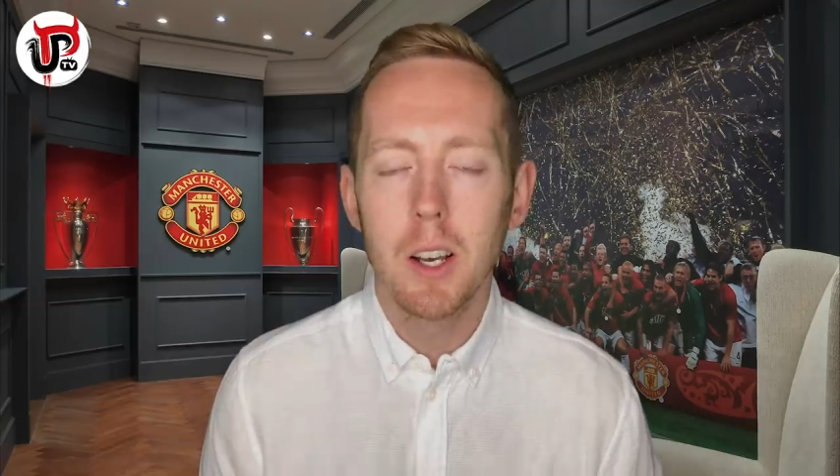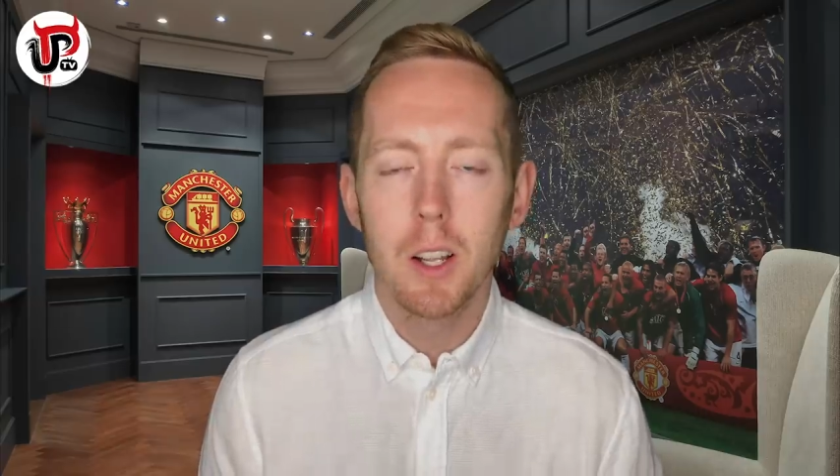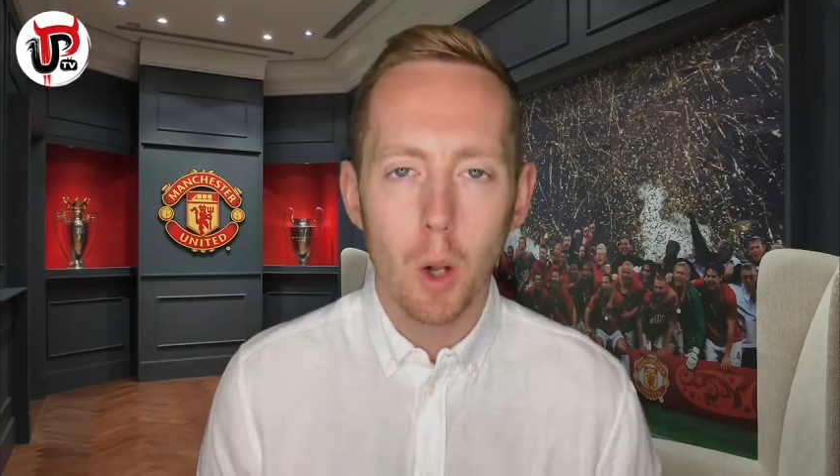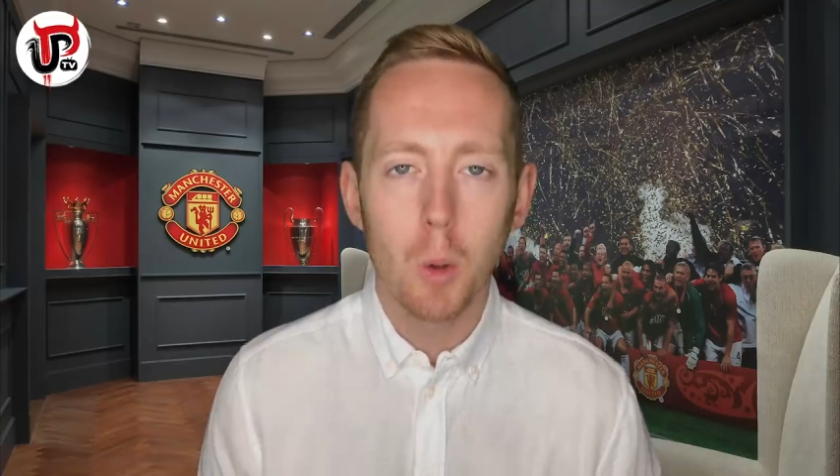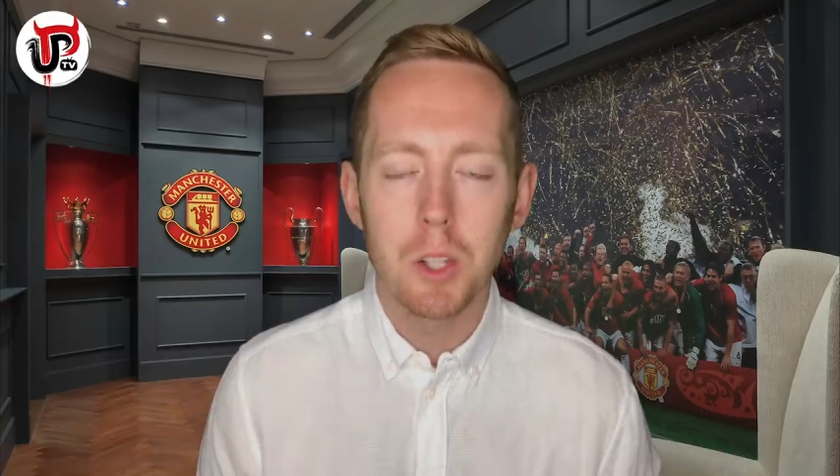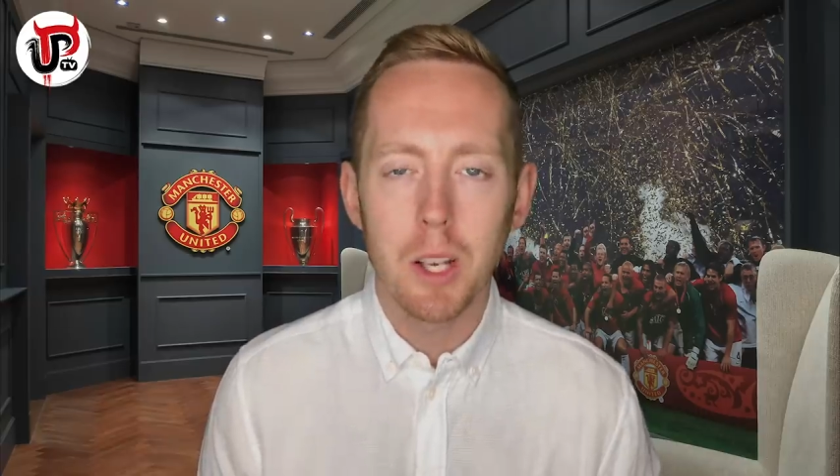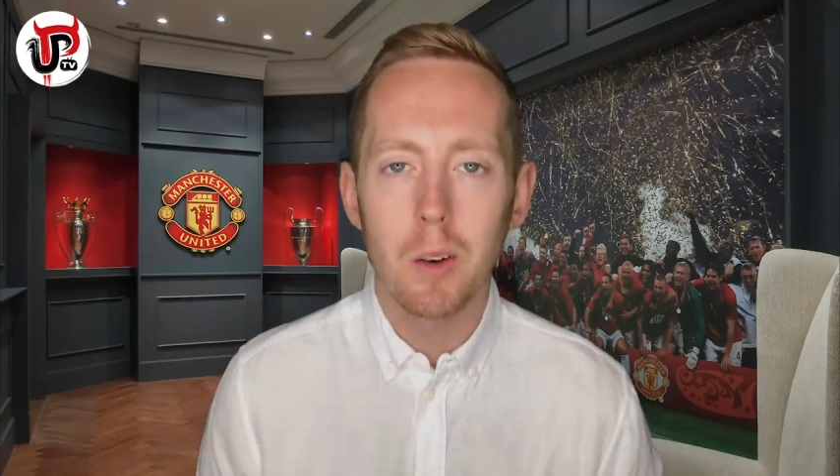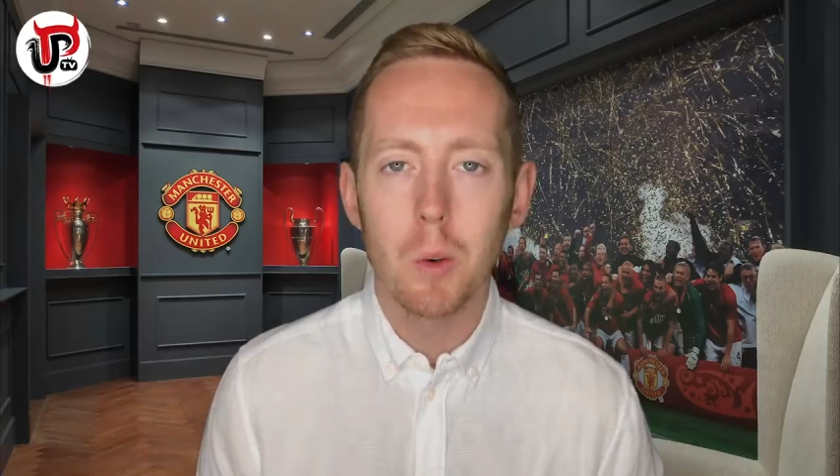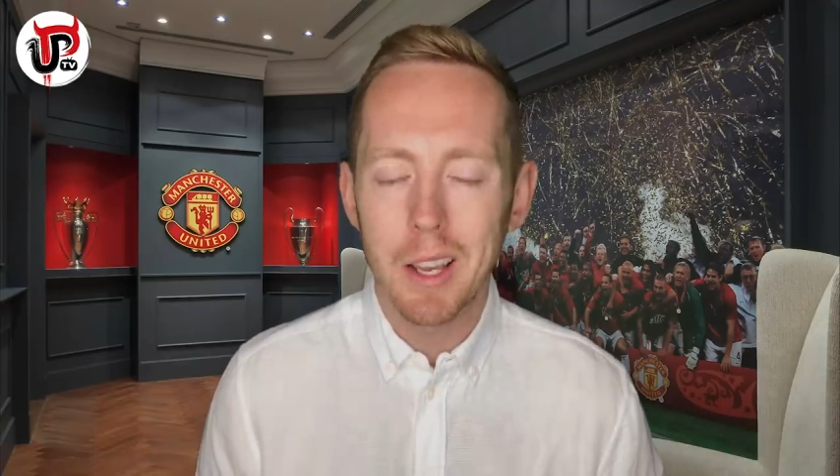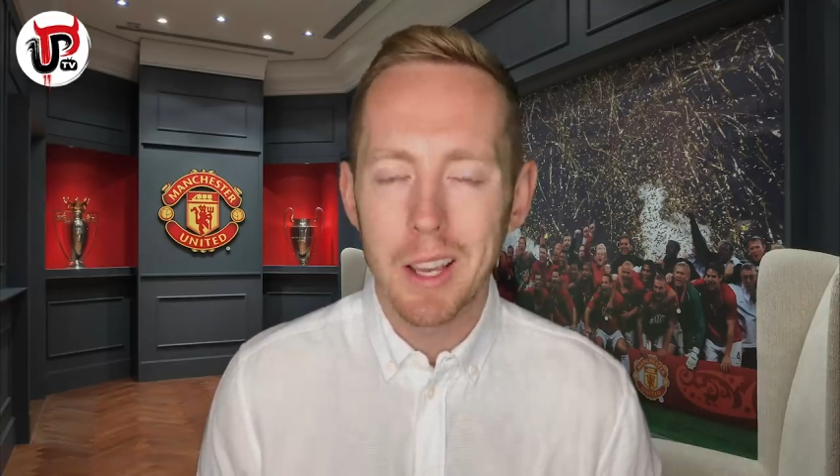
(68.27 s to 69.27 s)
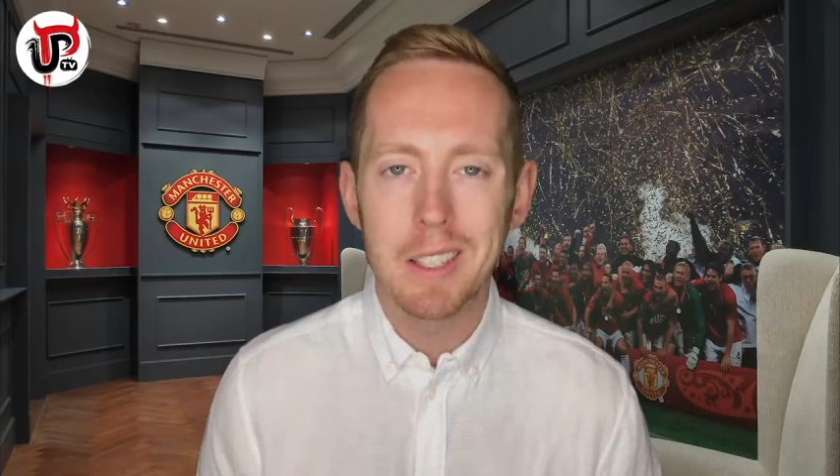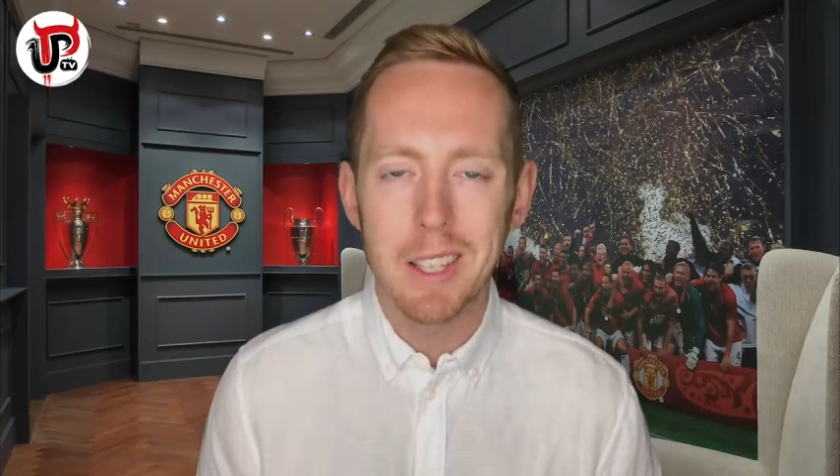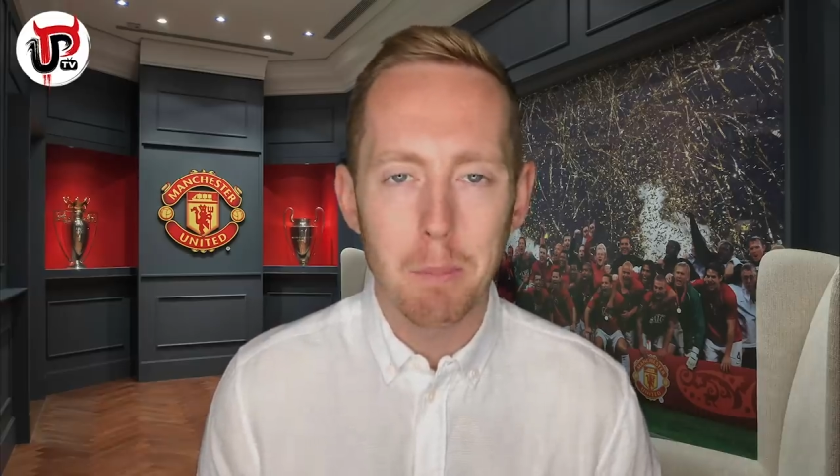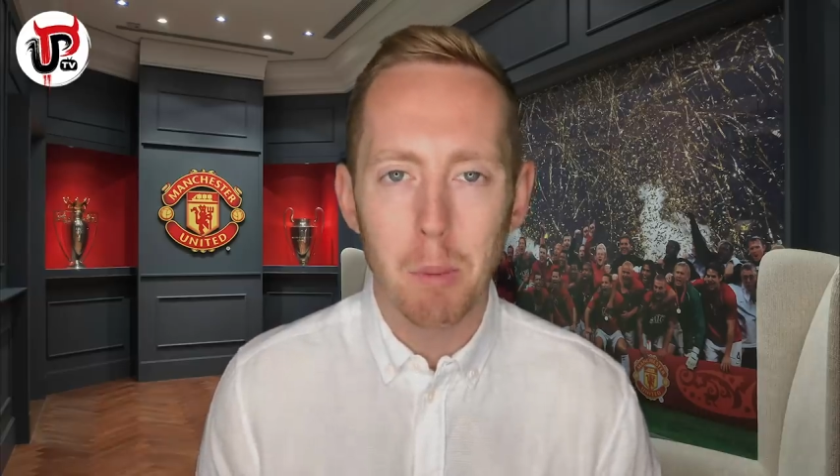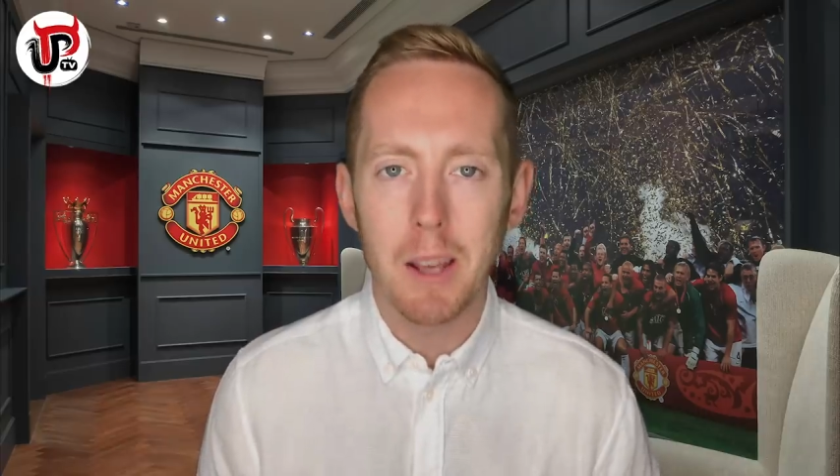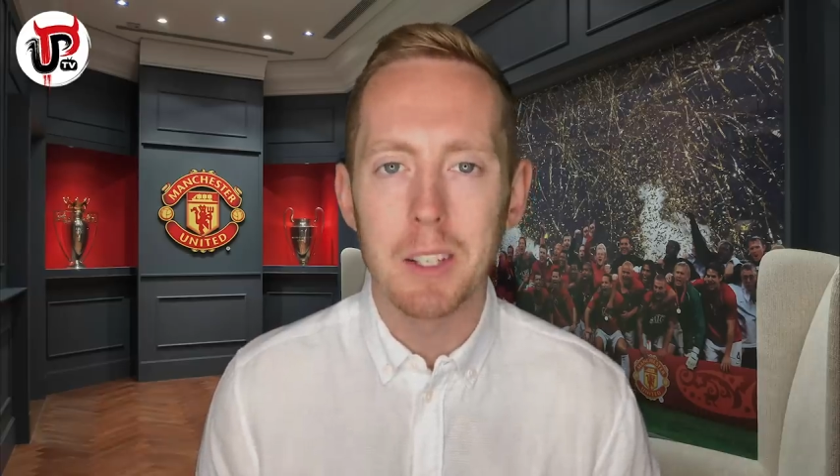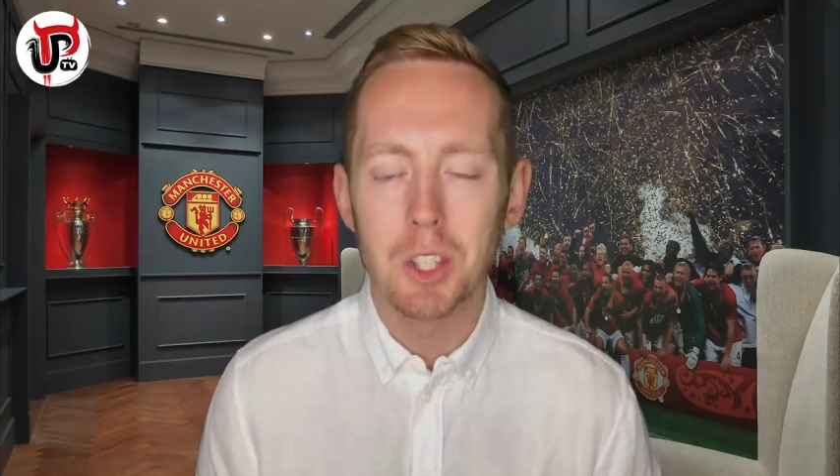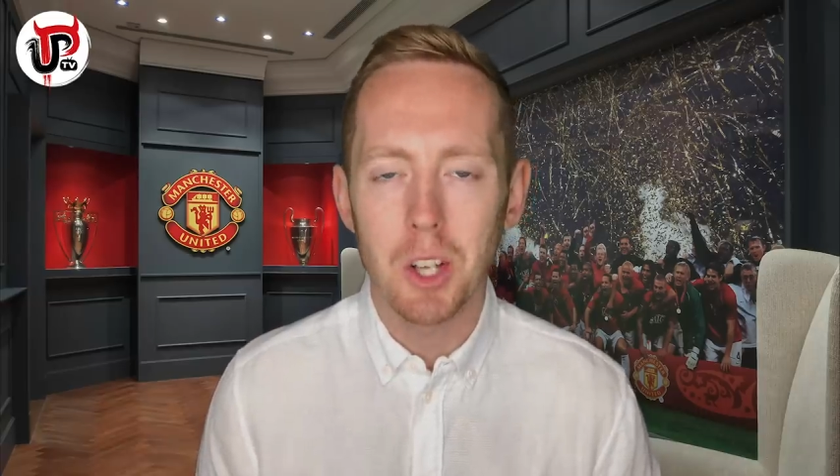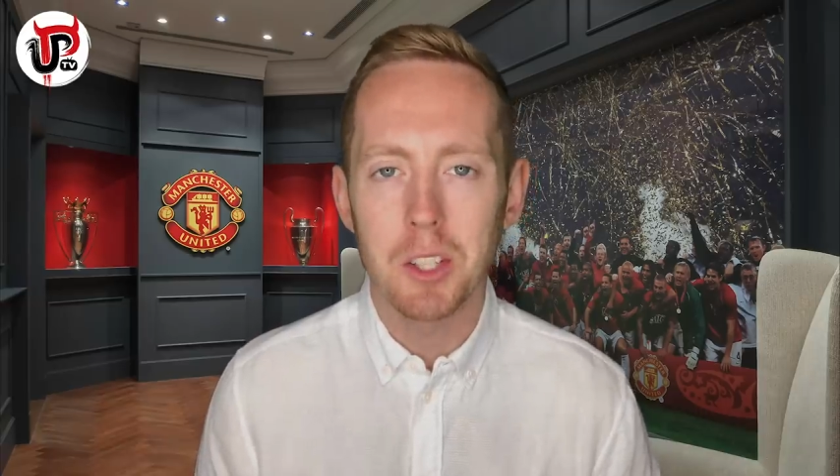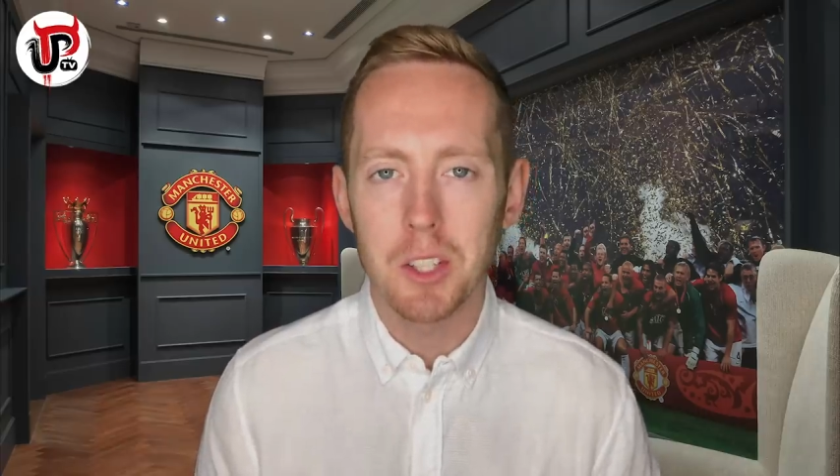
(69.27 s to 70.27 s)
no deal is in place
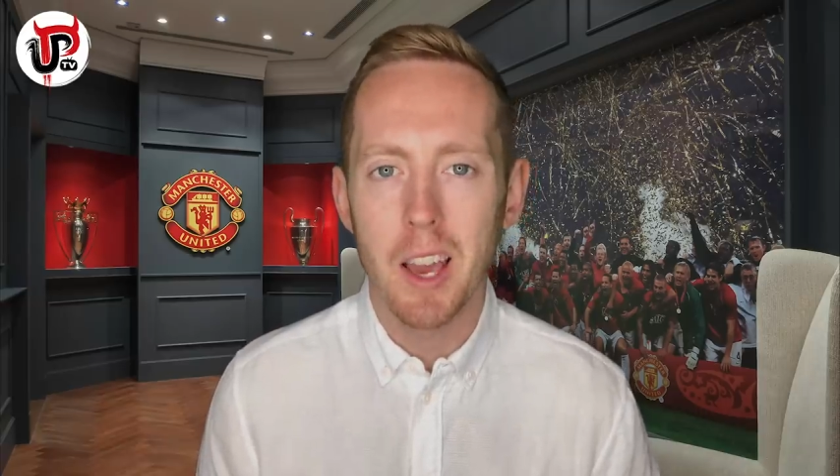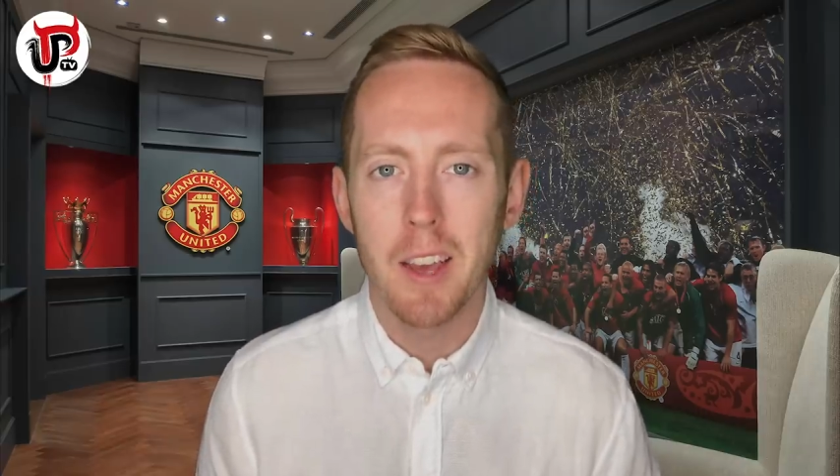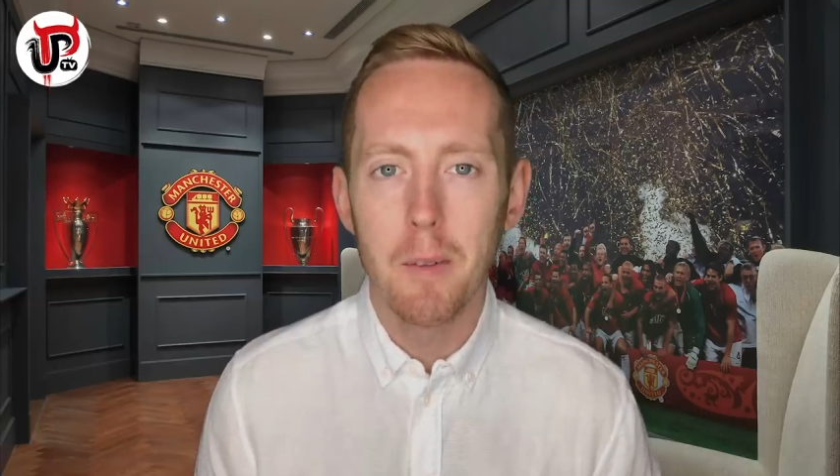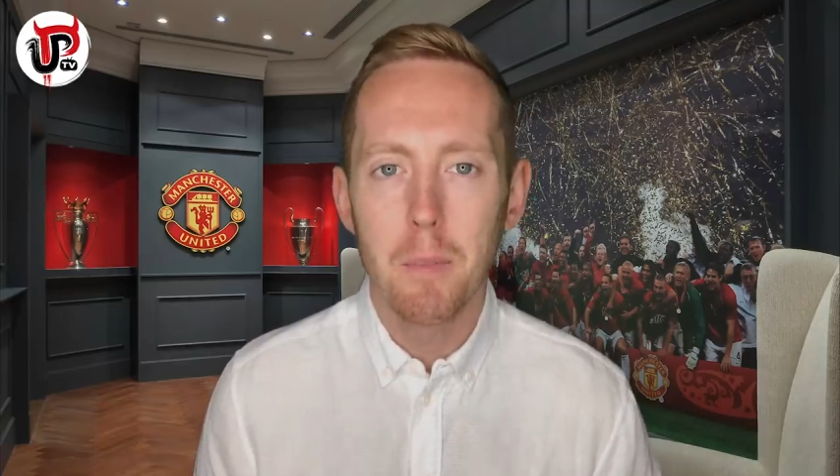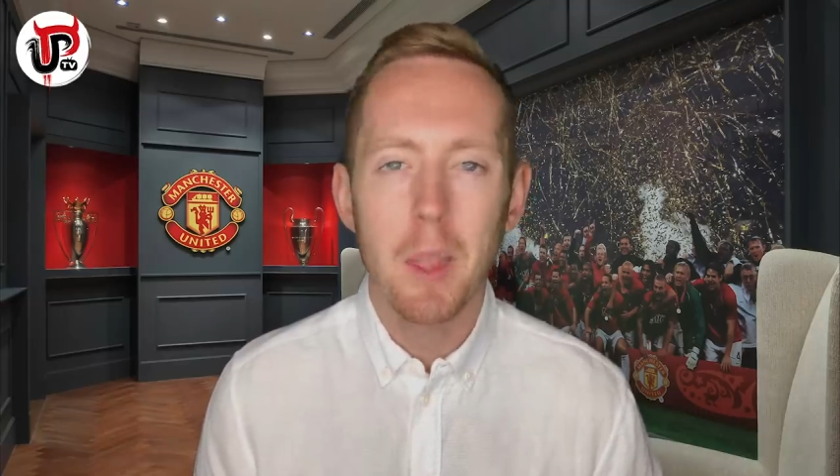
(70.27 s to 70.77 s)
just yet.